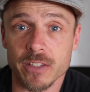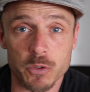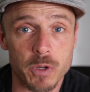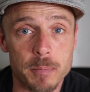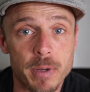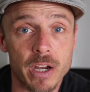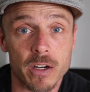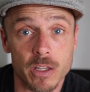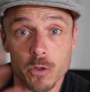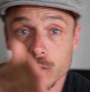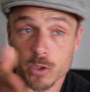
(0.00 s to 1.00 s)
great
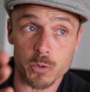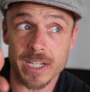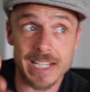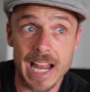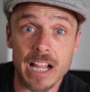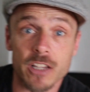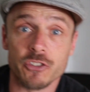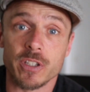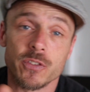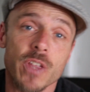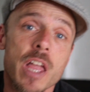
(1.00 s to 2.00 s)
parallel or a great
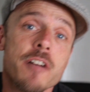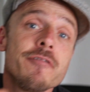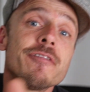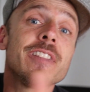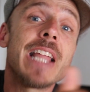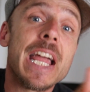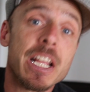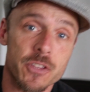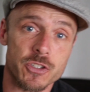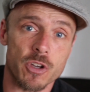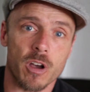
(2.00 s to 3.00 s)
analogy, is
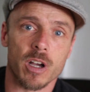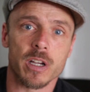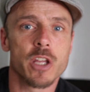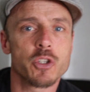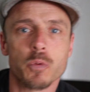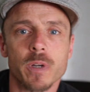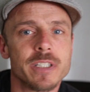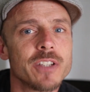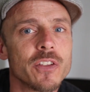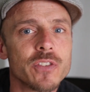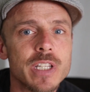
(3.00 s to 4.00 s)
flank the dog to where he
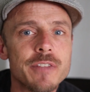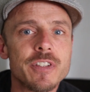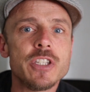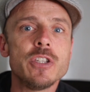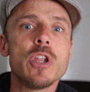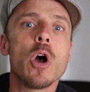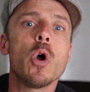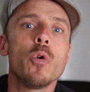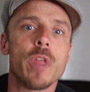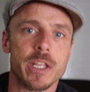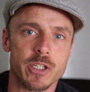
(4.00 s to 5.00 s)
doesn't even
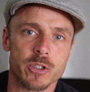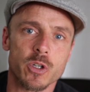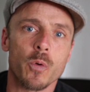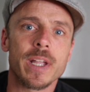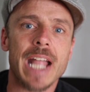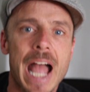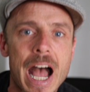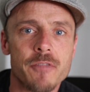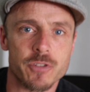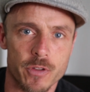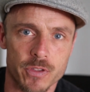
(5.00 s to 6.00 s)
know that you're going
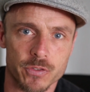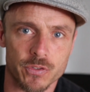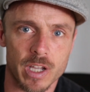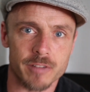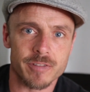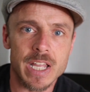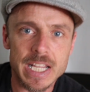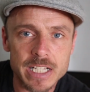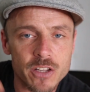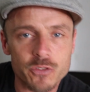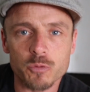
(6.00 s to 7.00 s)
after the stuff.
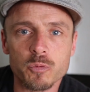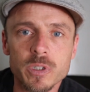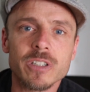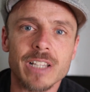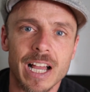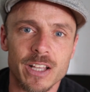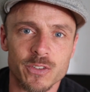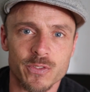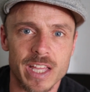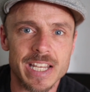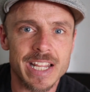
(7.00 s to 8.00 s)
He doesn't
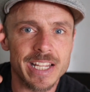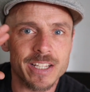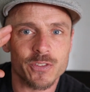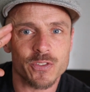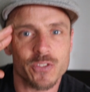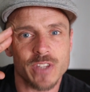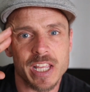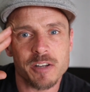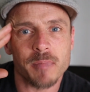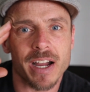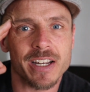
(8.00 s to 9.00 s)
realize that his
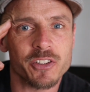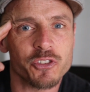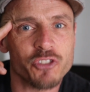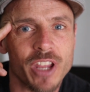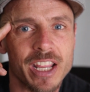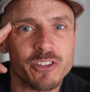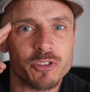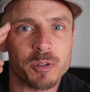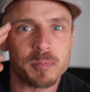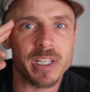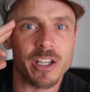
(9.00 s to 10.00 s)
state of mind is
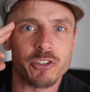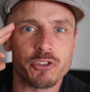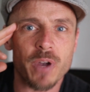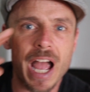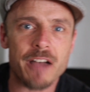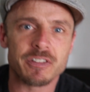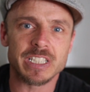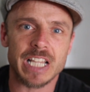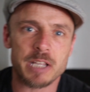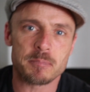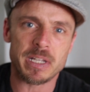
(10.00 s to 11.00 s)
changing because you haven't
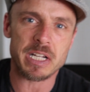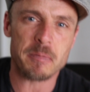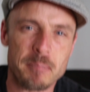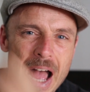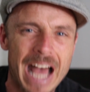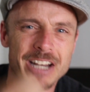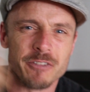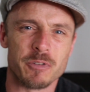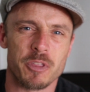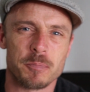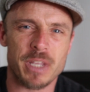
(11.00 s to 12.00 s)
been
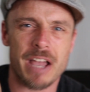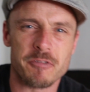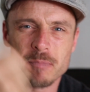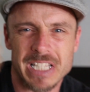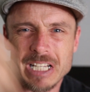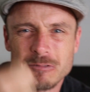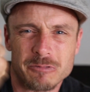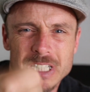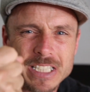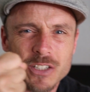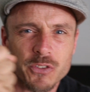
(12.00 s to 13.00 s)
combative with him. You haven't been
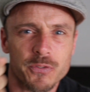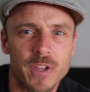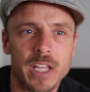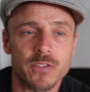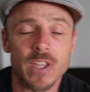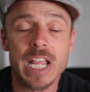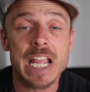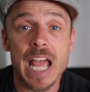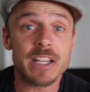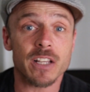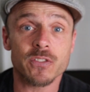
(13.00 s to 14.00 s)
right in his face.
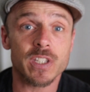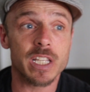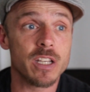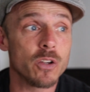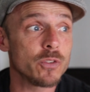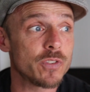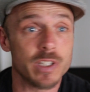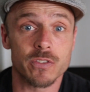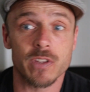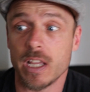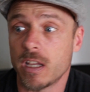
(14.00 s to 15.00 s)
And next thing he knows,
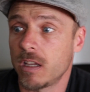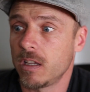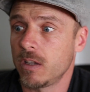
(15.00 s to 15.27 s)
he's like,